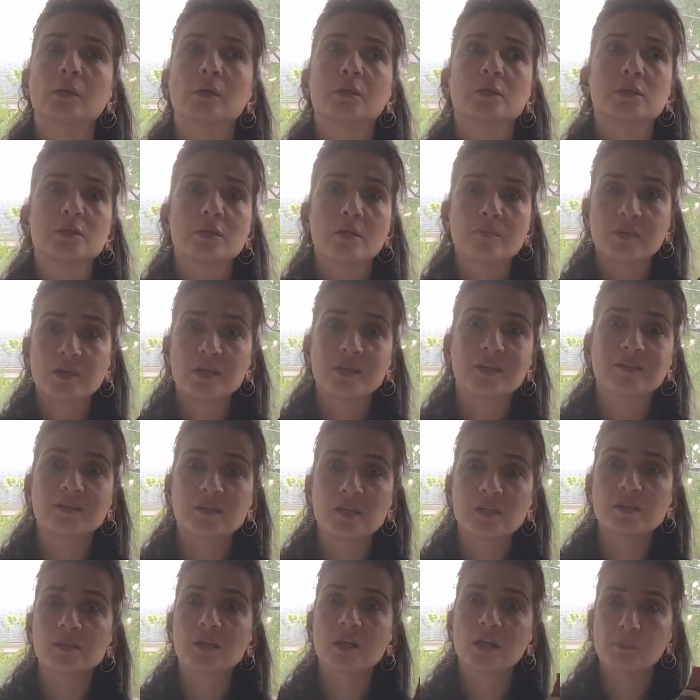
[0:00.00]
something that
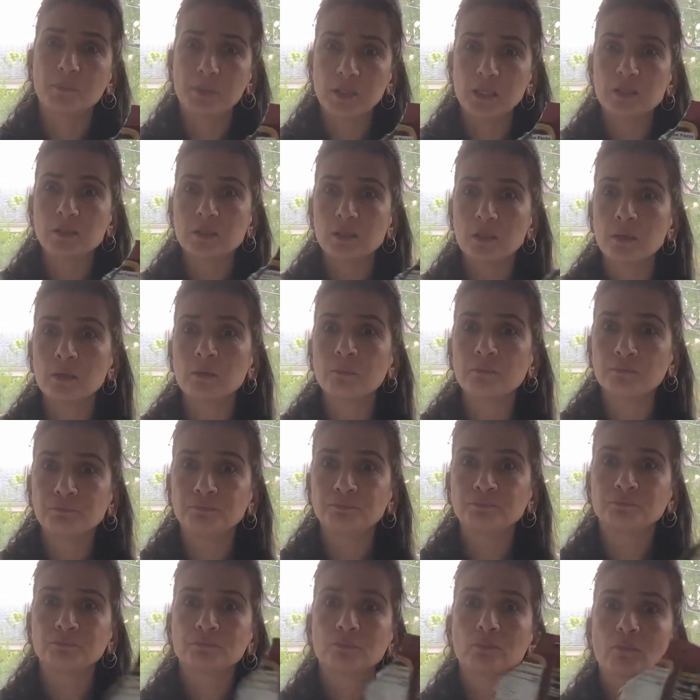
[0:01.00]
tastes like pizza,
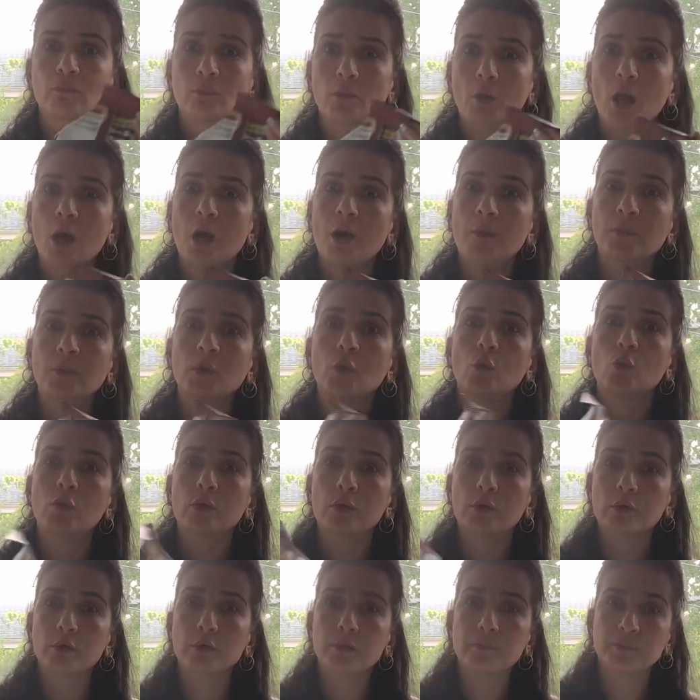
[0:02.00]
I'm going to
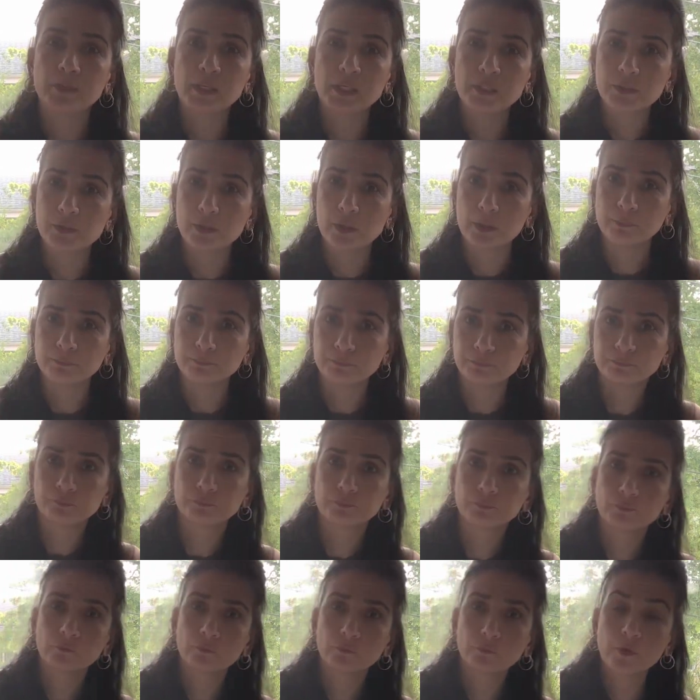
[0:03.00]
order a pizza
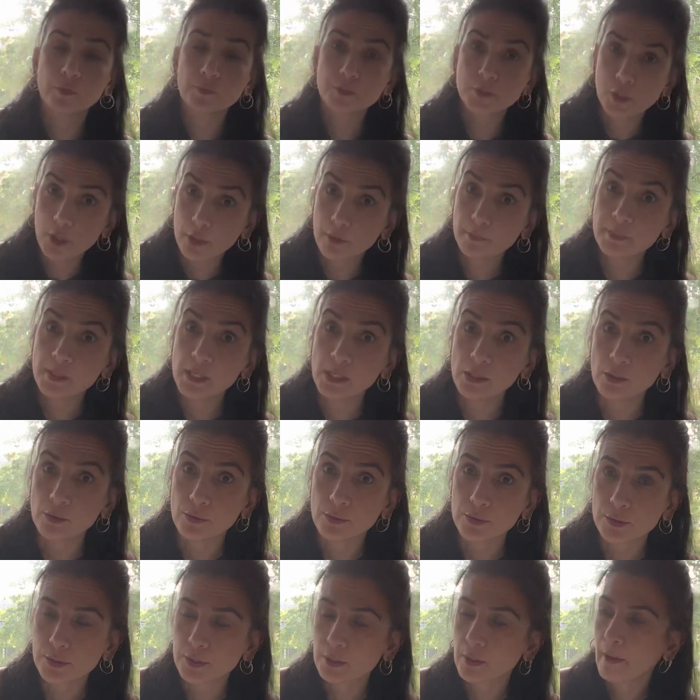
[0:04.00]
from
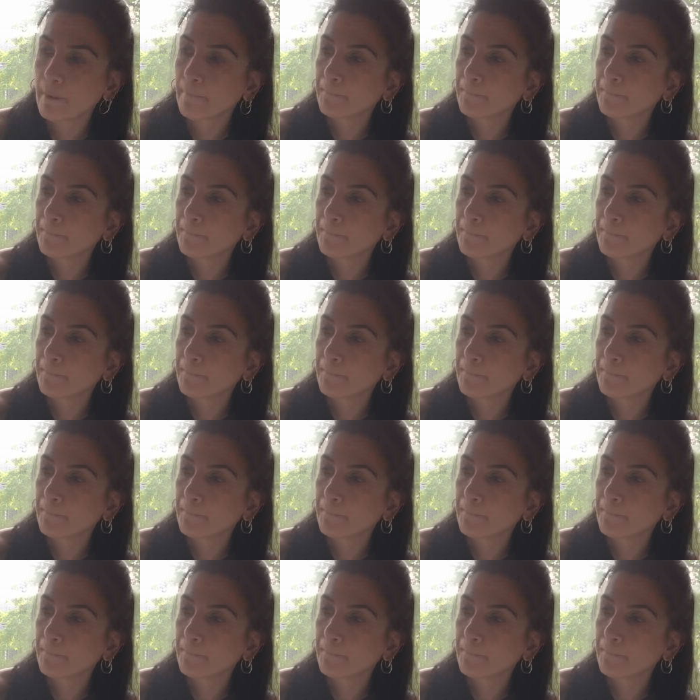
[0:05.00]
Sarpino's.